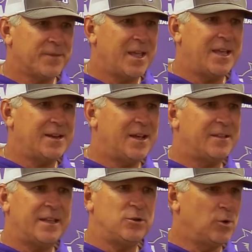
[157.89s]
And
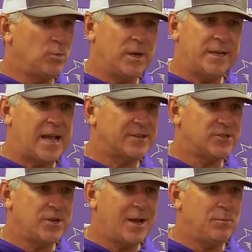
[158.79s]
they do a really nice
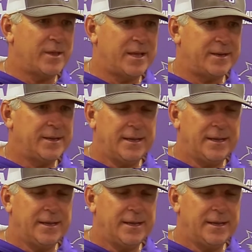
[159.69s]
job with that.